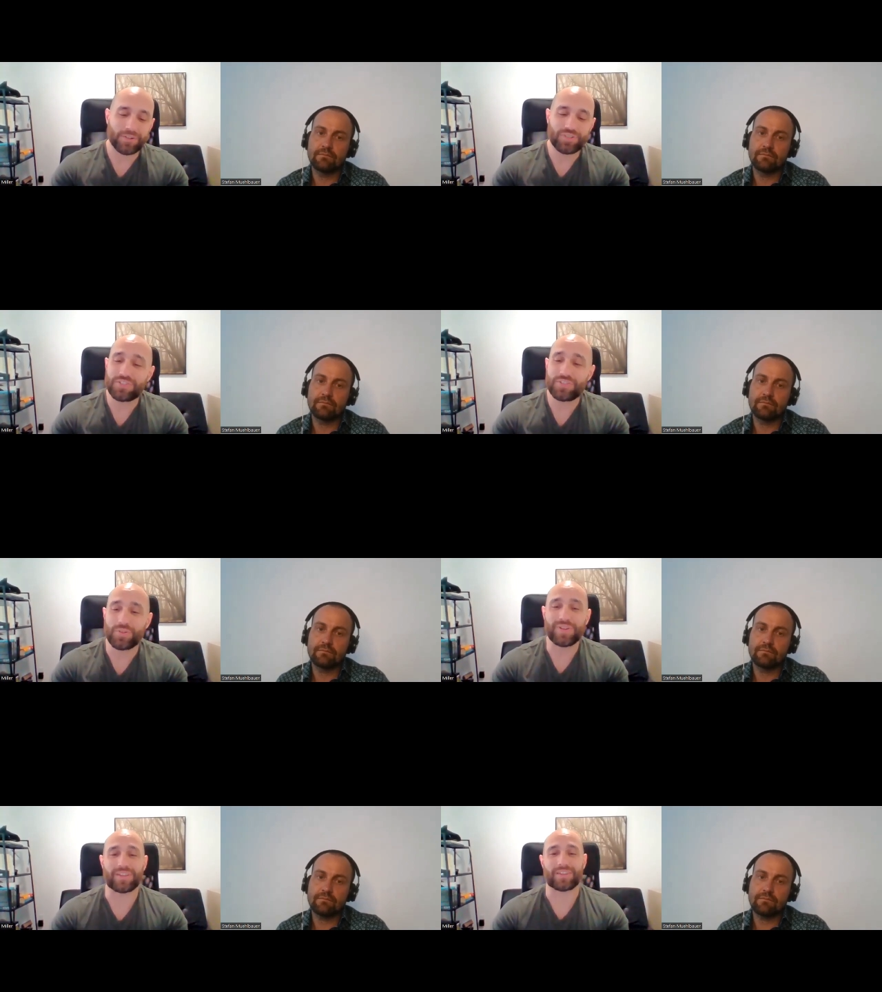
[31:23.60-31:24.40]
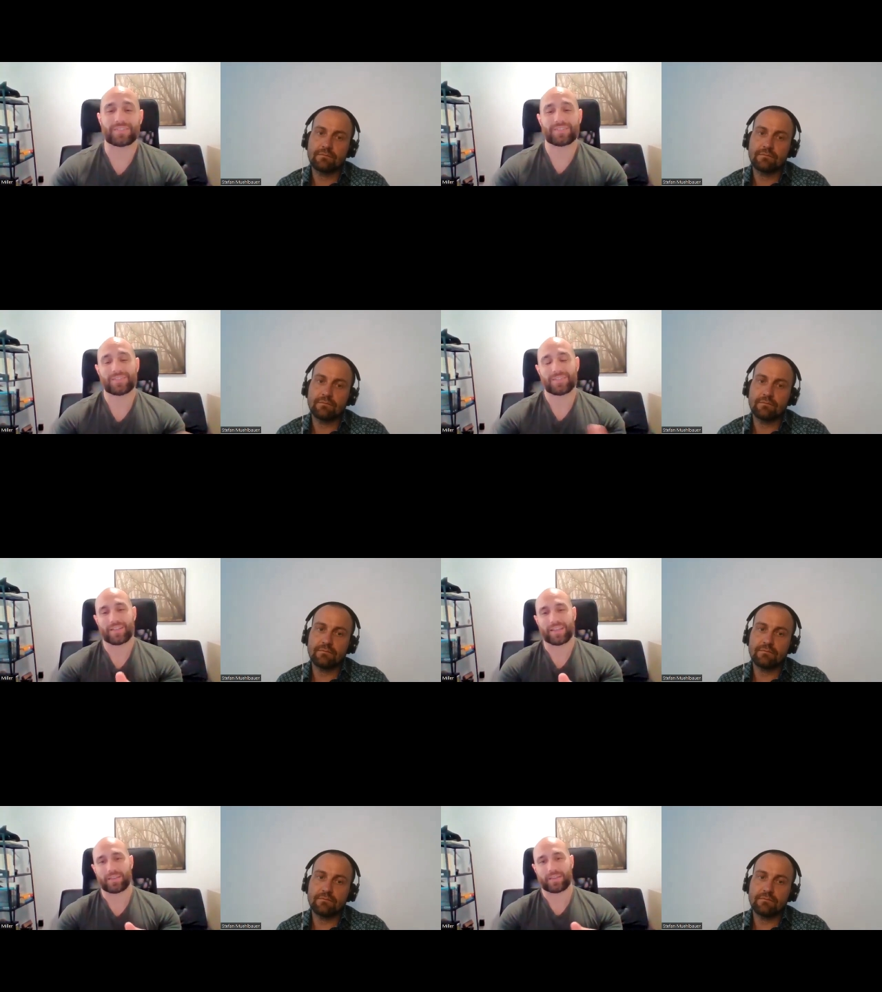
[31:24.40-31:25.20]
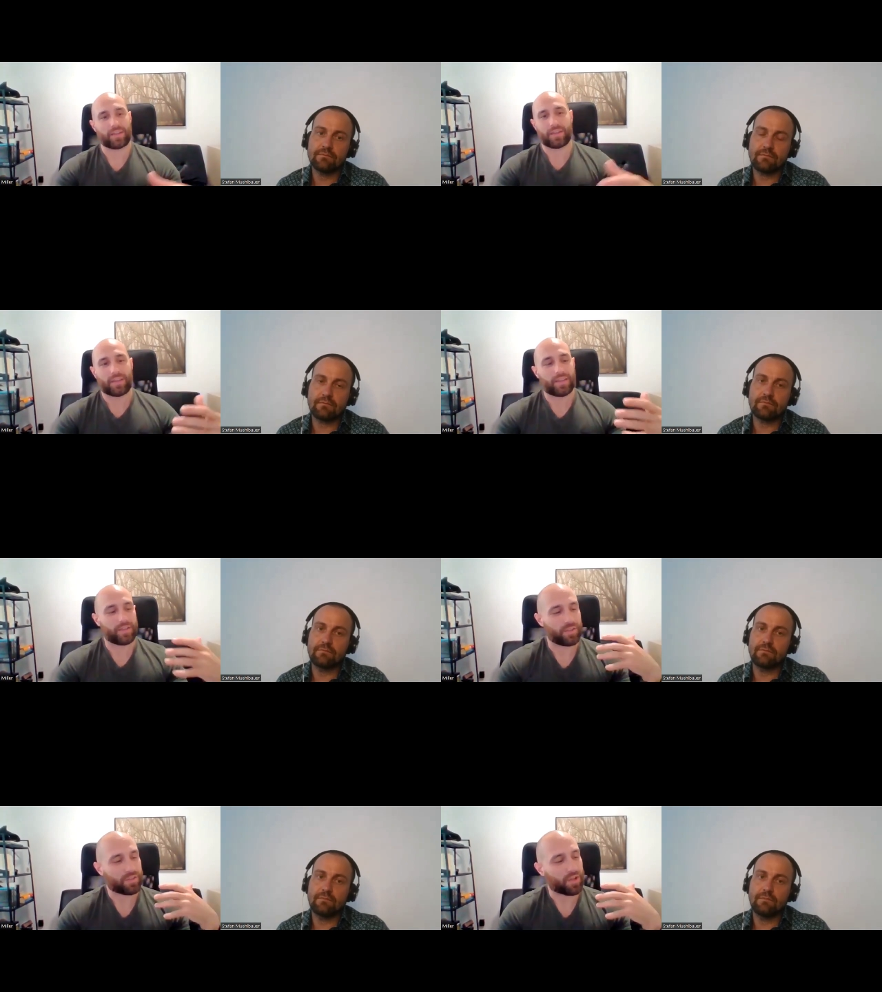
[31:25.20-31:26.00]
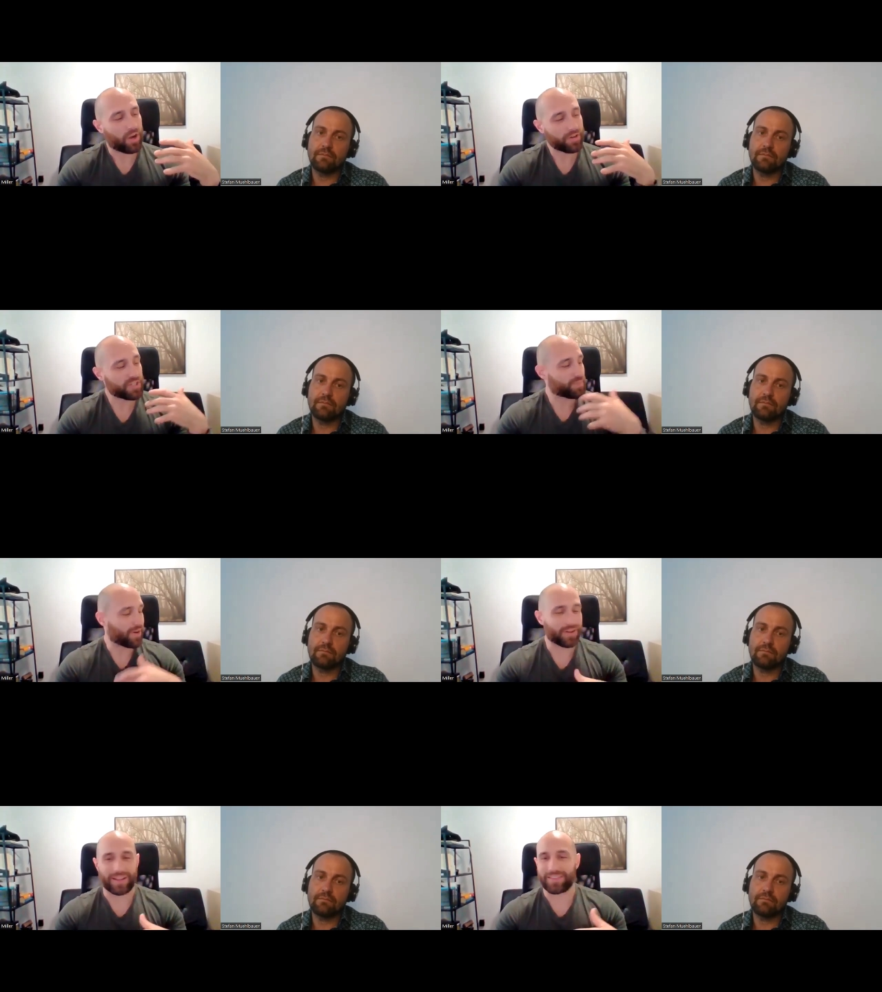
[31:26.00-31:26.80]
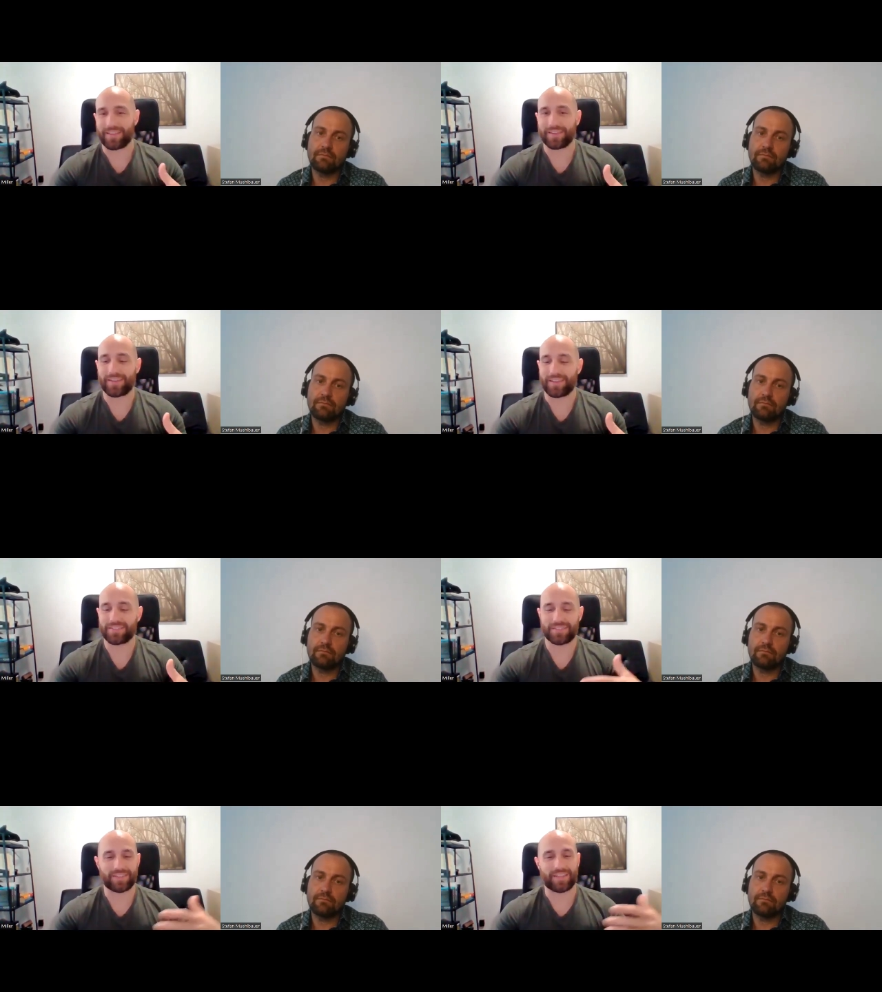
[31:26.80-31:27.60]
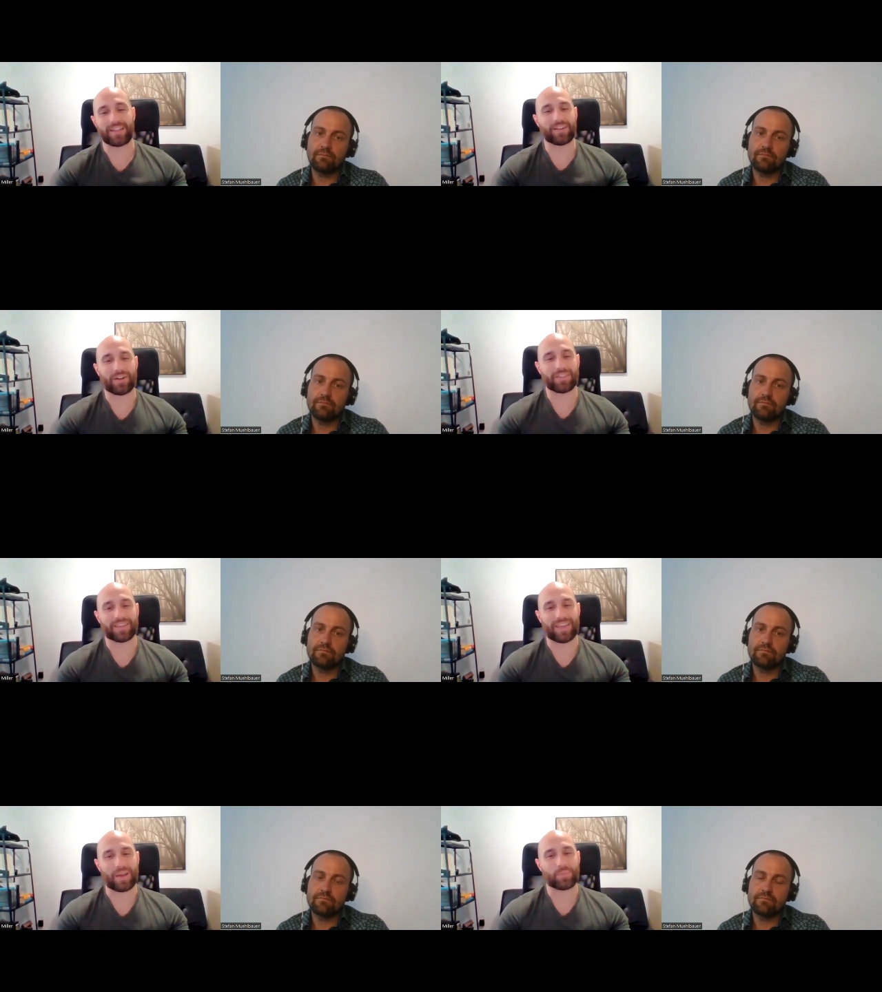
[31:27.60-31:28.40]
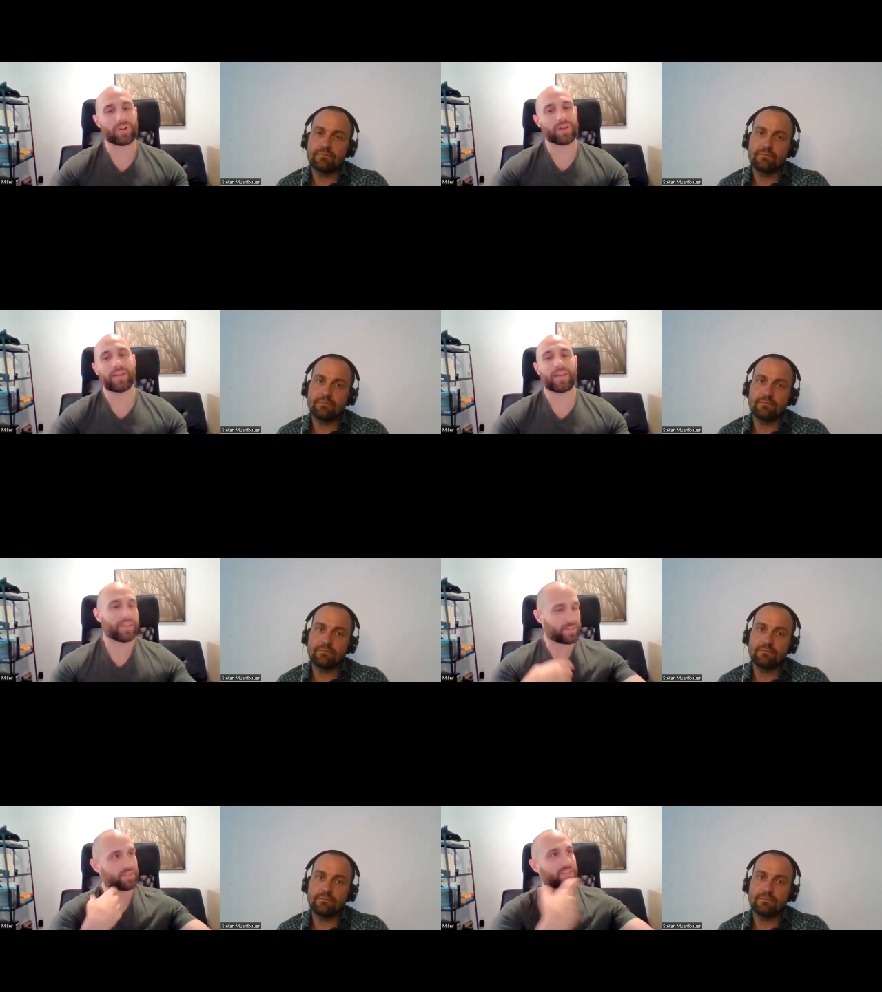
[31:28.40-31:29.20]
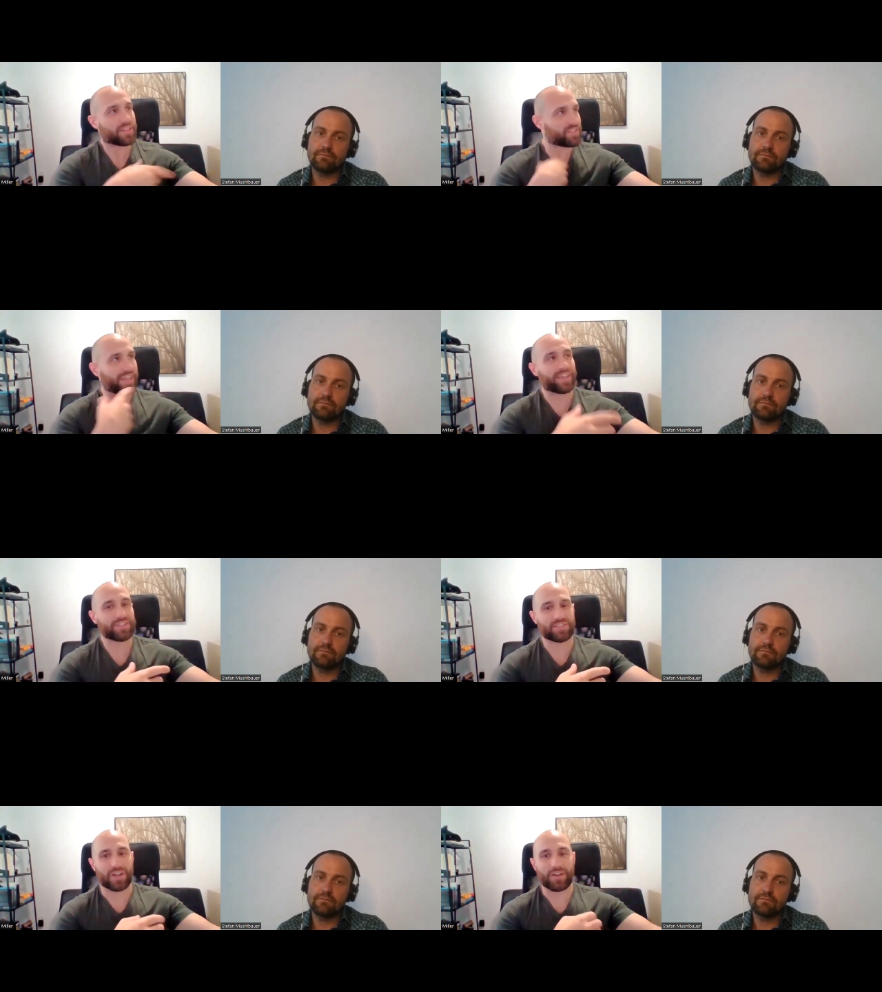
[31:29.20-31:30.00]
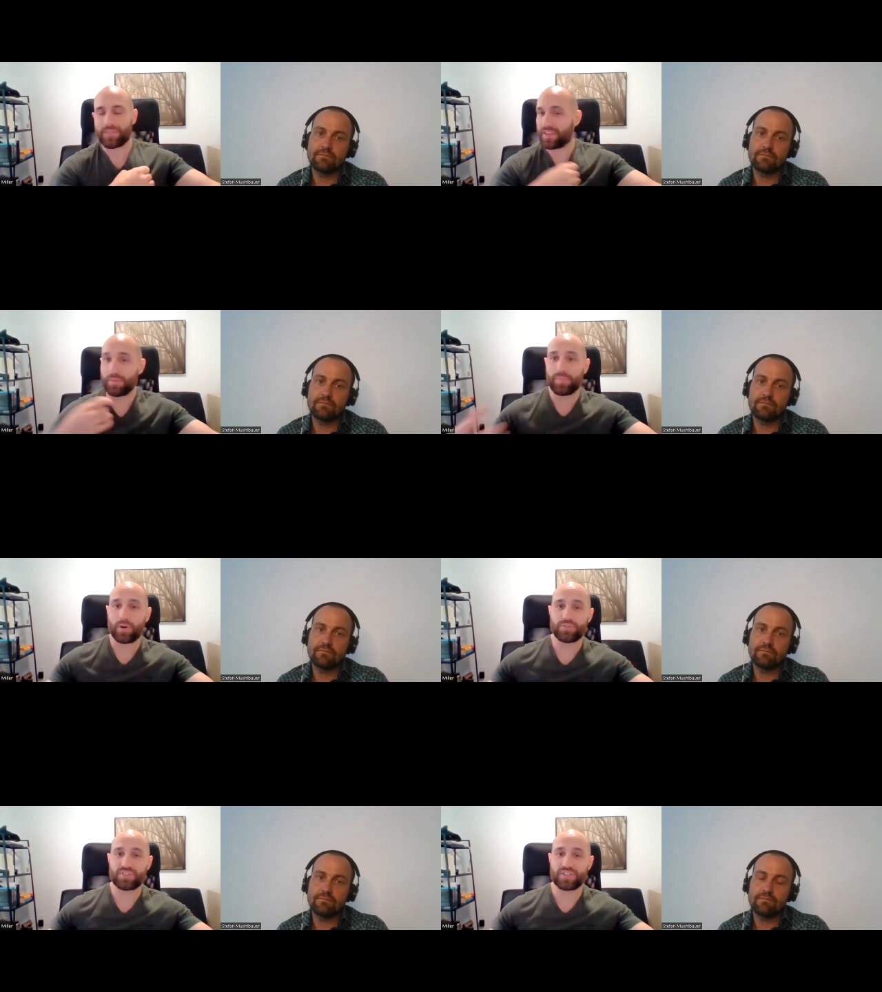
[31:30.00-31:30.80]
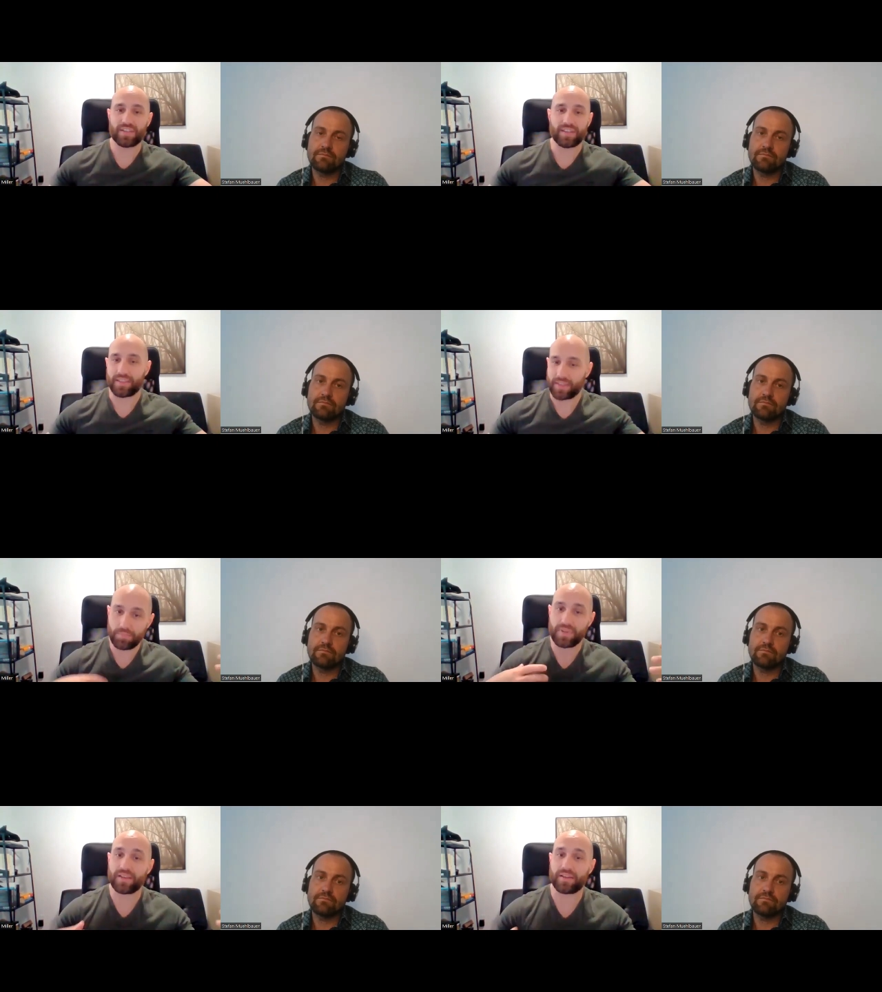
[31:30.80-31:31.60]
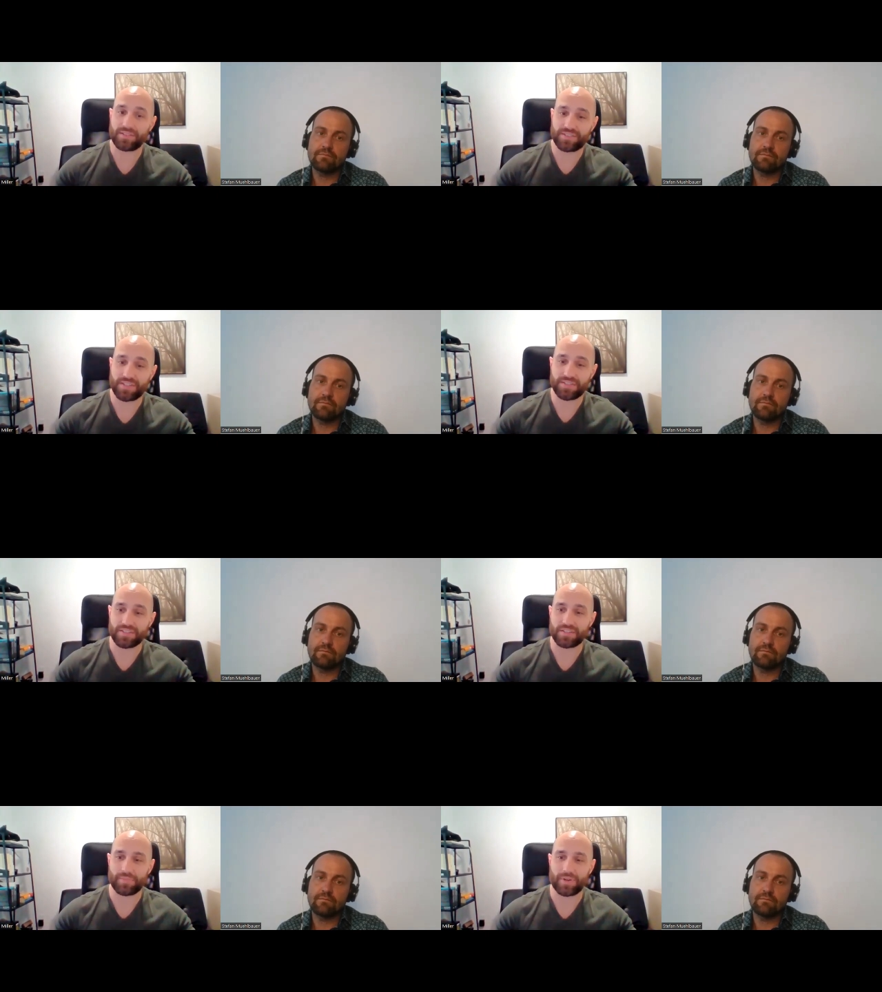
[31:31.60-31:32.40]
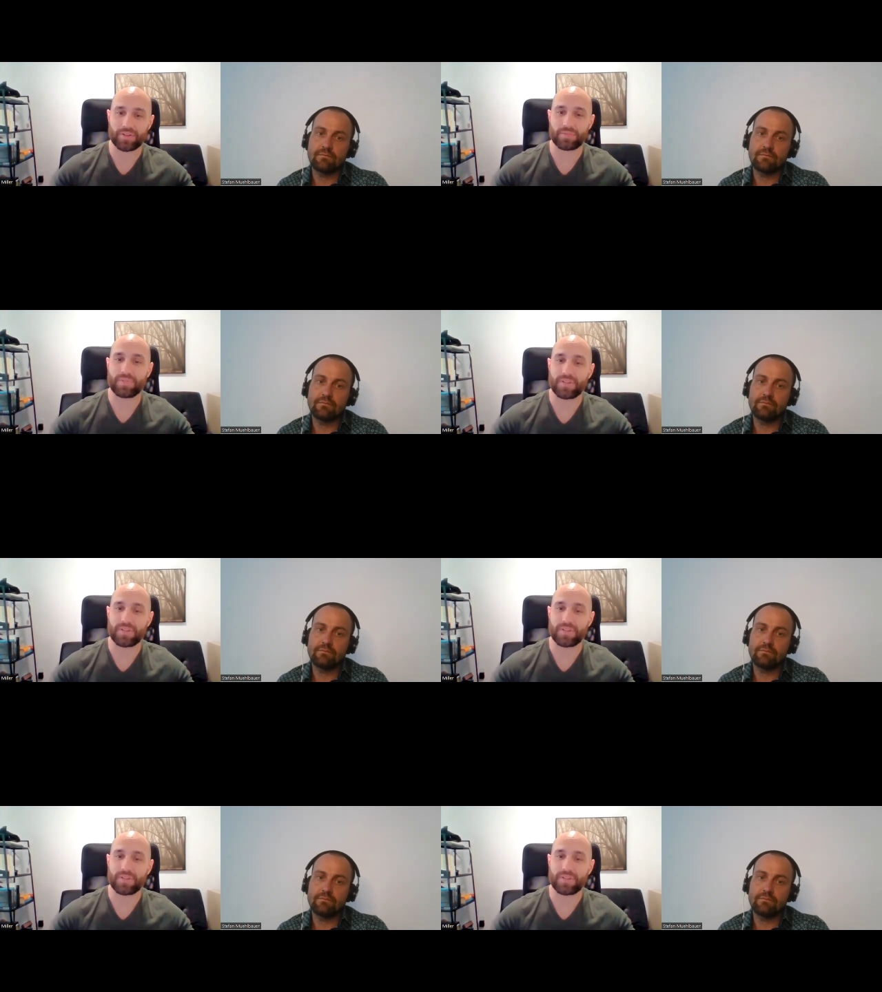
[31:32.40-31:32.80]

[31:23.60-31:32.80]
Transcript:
Speaker 1: they're just doing it. Like the hardest part, I think, is getting on the camera, saying stuff, then posting it, and then being consistent about it.